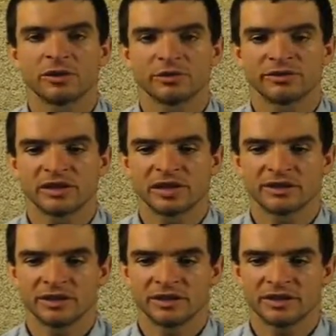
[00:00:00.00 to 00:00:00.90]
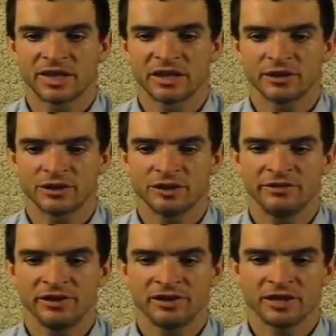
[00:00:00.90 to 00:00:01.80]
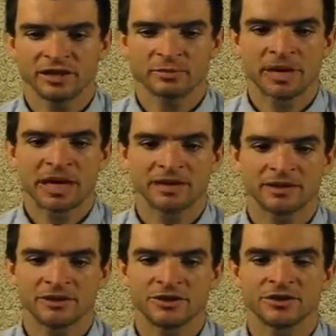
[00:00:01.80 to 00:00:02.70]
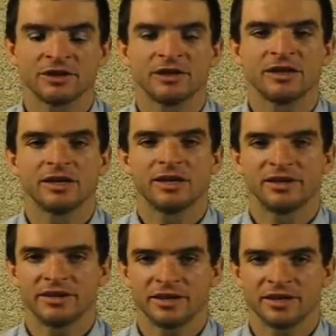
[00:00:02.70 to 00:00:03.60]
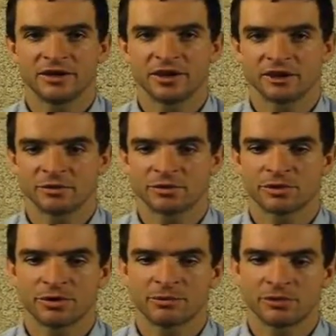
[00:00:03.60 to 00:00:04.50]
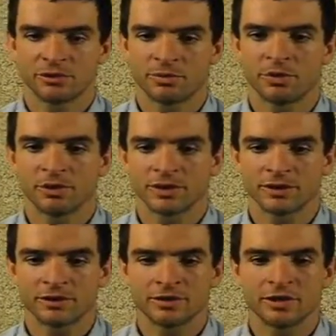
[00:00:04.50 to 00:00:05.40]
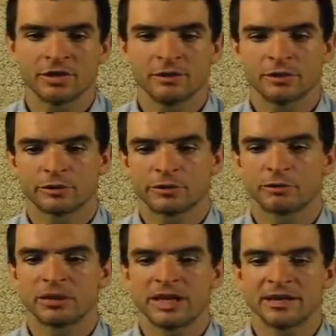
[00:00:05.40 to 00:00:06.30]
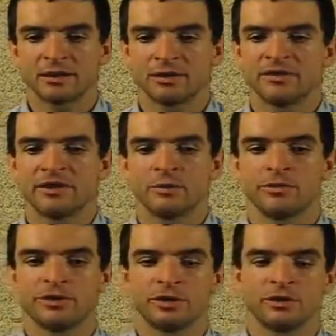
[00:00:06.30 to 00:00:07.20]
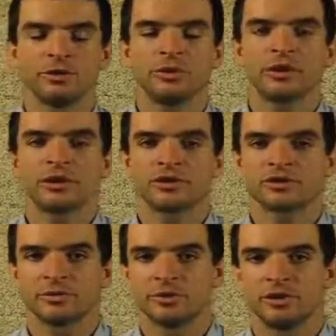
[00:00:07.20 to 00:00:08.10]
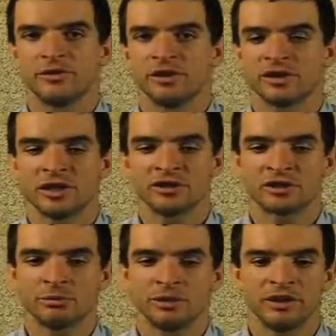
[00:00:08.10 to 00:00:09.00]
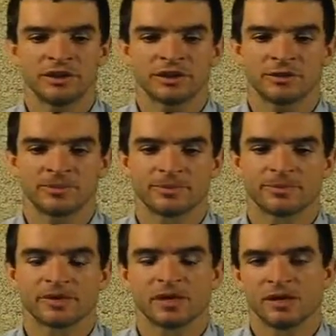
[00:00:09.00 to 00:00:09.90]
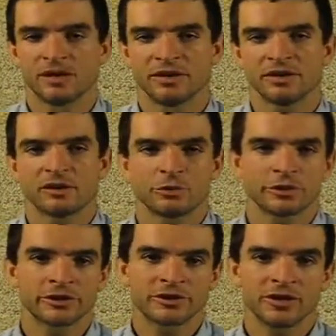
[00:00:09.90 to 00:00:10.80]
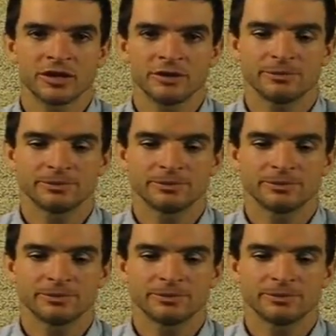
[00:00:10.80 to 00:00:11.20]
we've got the entire GVCS package and the education program to support it, which we are planning to develop within 2 years from GVCS completion. Then our work is done.